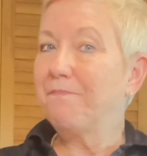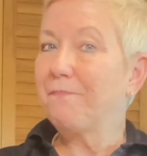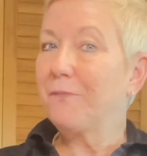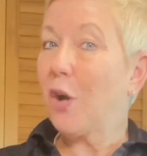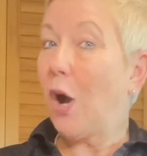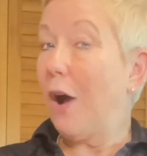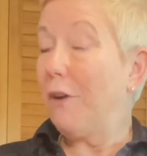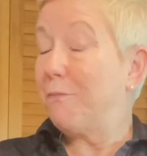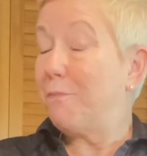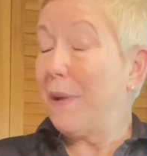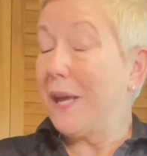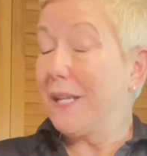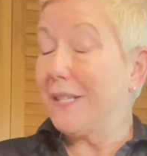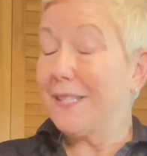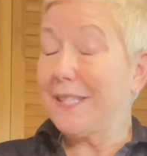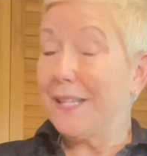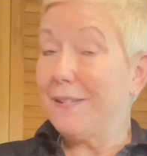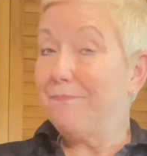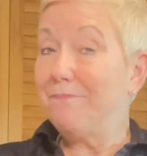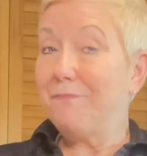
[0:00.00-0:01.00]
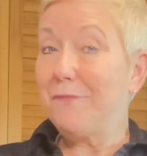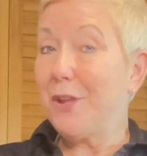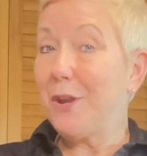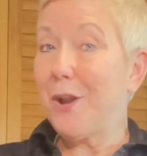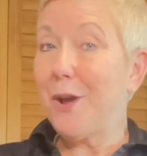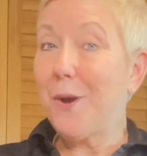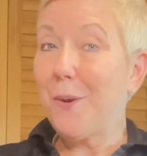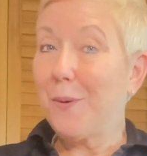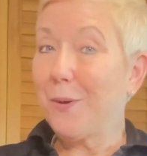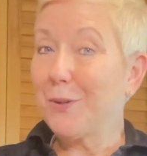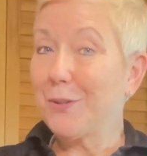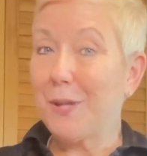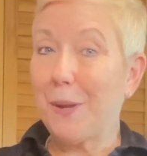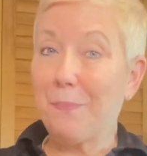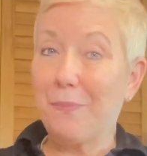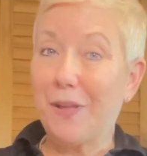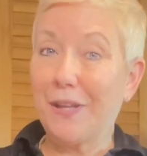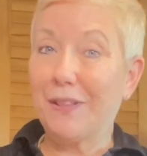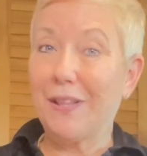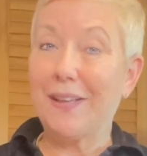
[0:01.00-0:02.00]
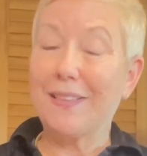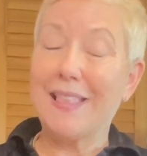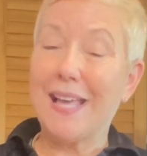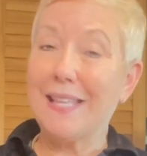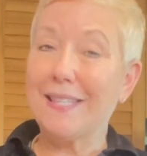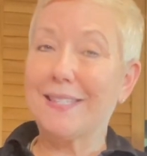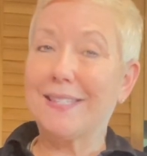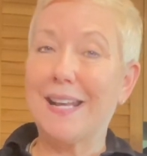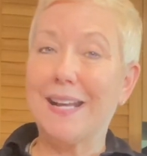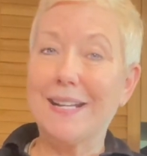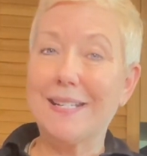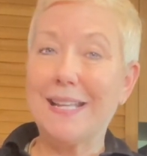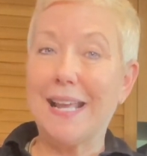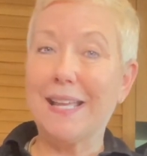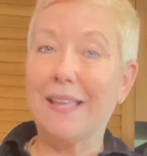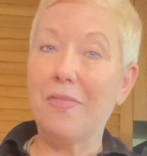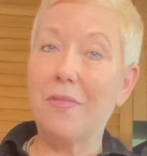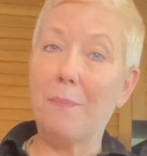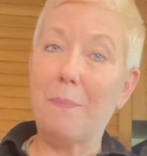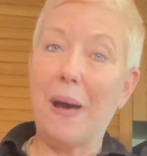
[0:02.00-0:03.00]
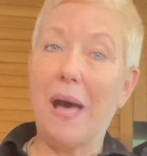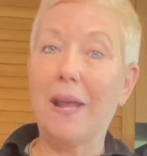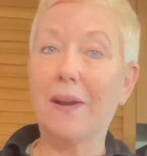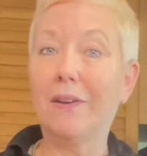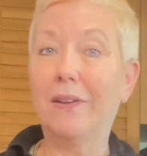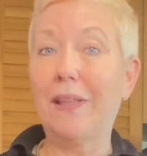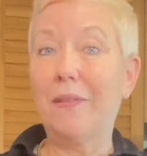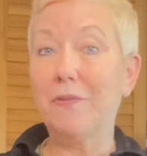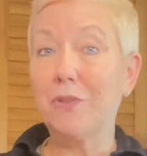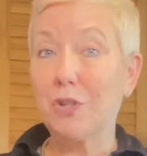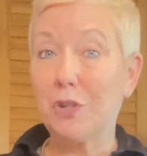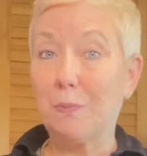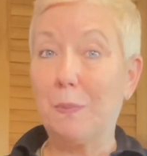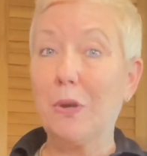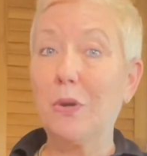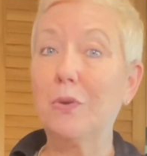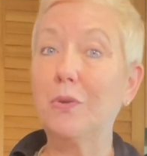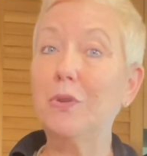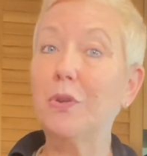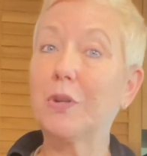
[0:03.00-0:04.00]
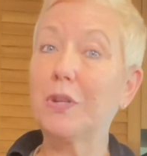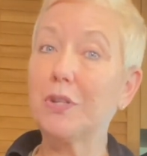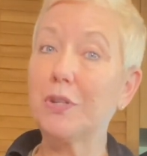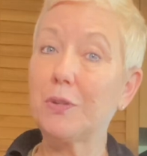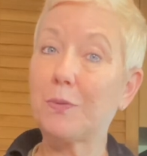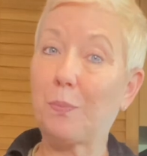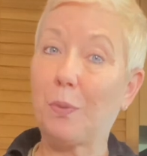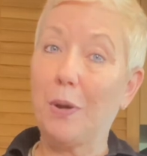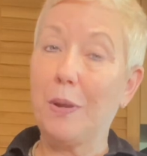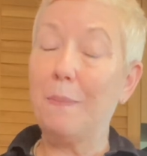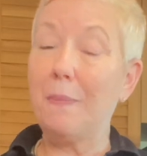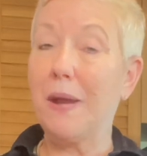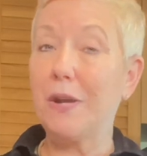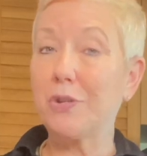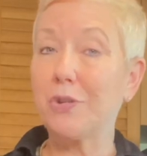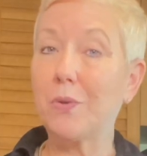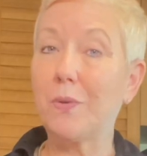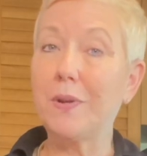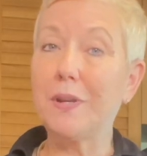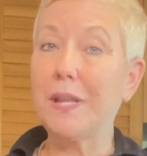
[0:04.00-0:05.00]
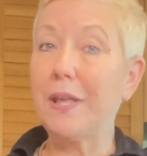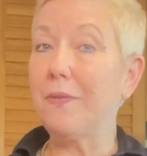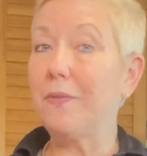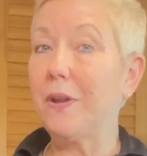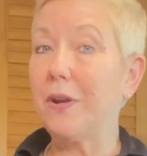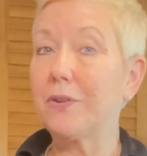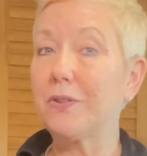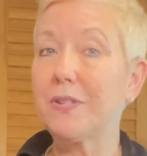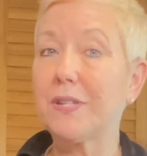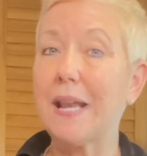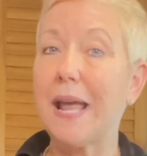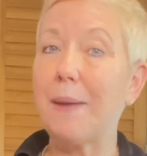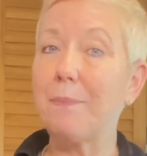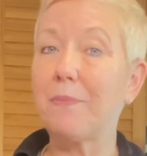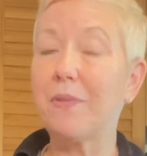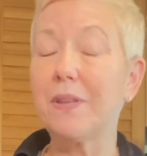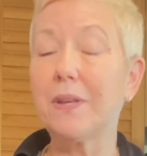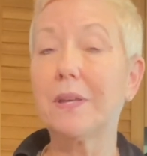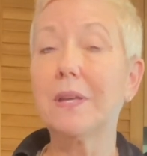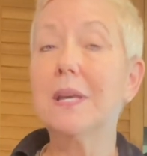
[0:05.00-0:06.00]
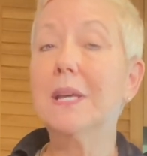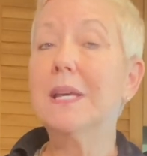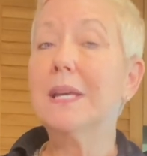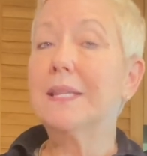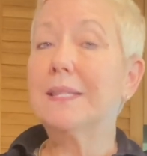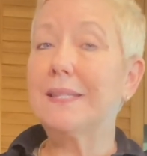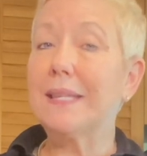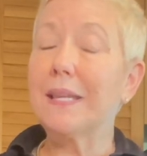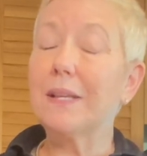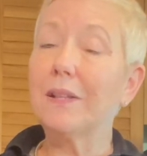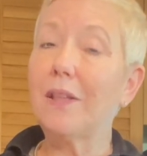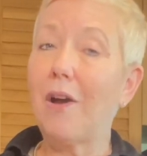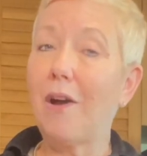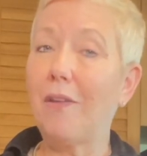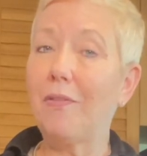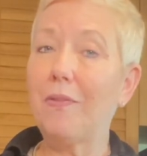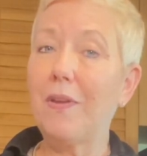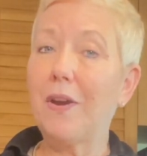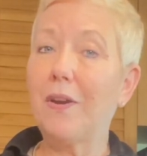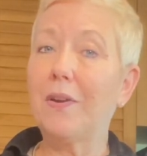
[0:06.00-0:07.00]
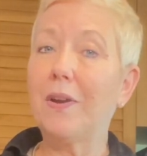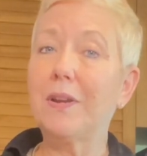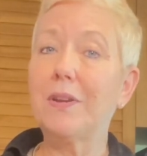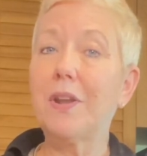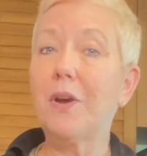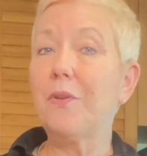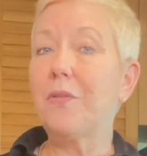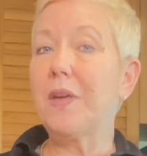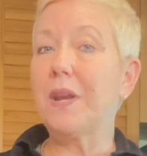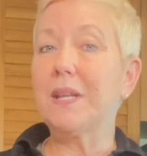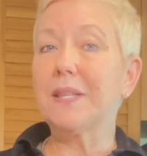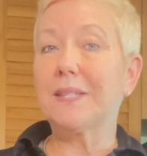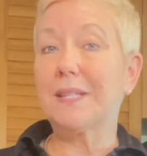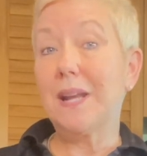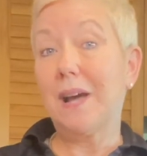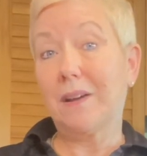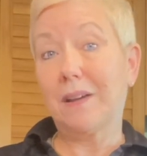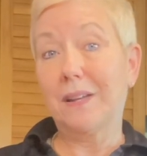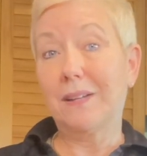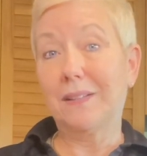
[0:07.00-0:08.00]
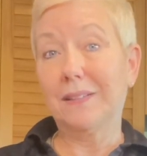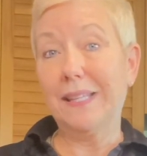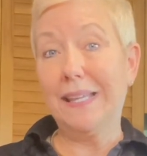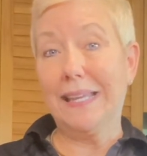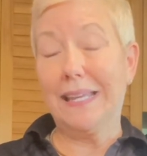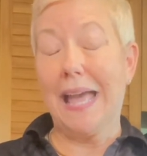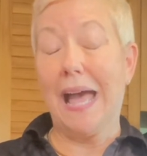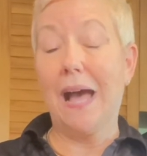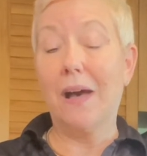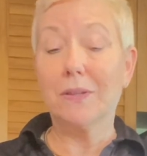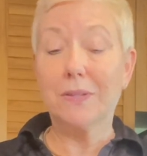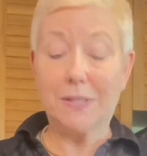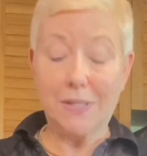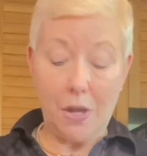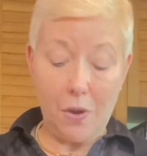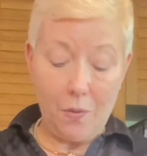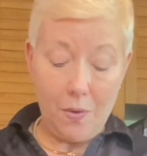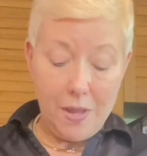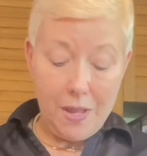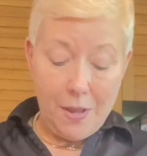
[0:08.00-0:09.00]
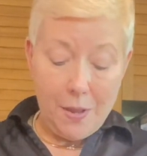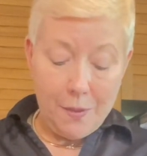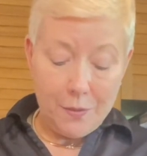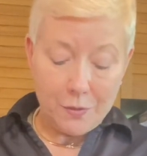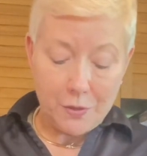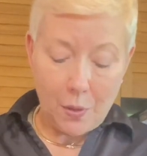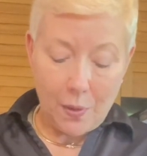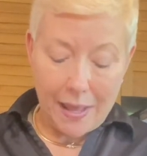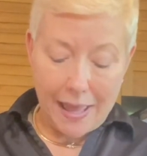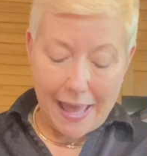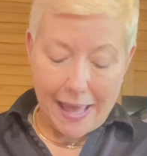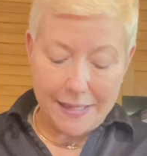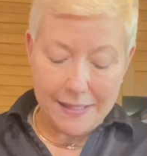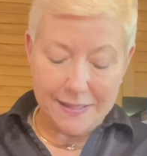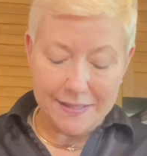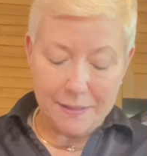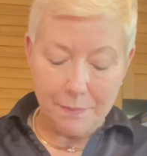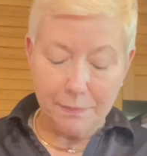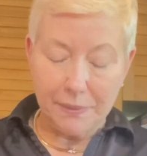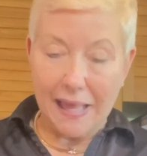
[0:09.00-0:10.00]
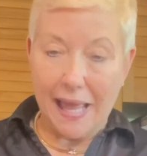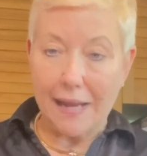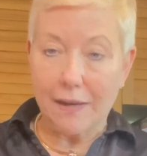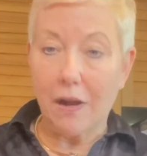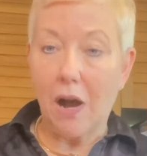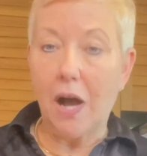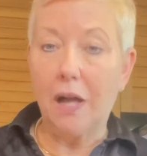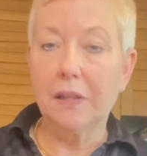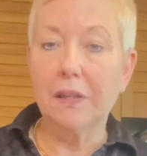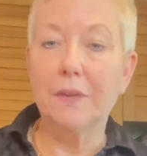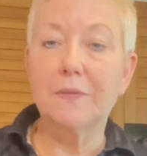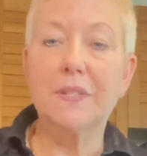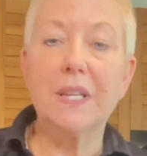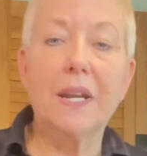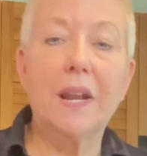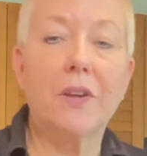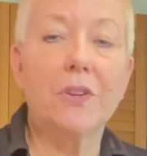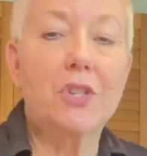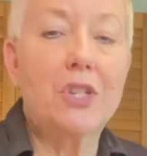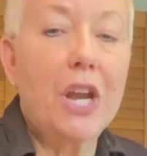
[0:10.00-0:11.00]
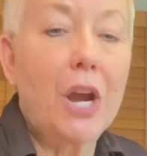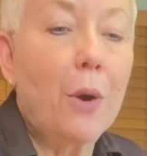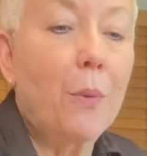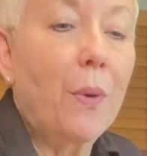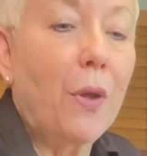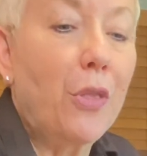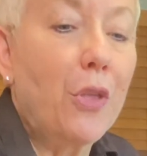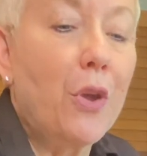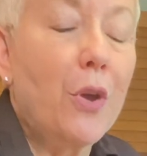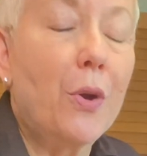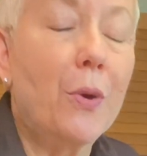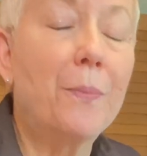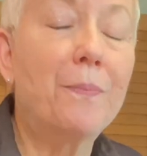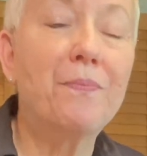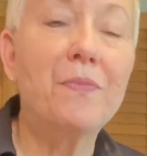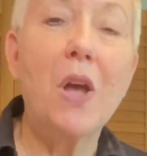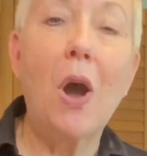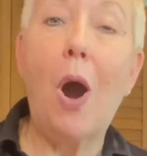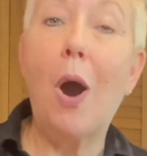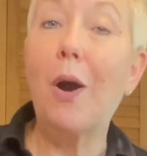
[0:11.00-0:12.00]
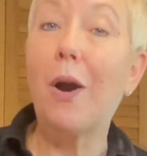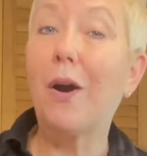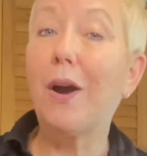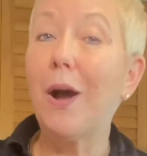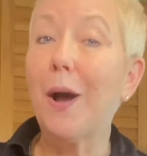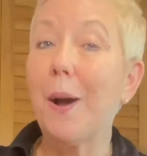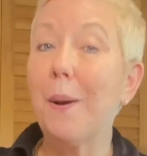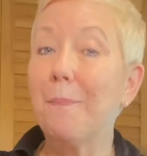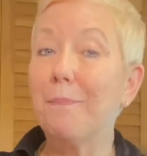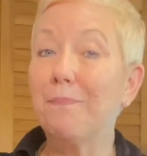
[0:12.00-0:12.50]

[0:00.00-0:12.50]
cough medicine, you know, or something like that. Instead of taking the bottle and the spoon, you can just pre-measure it in there, snap the seal on there, and know that it's not going to leak out. So I added some black olives, and I'll share with you our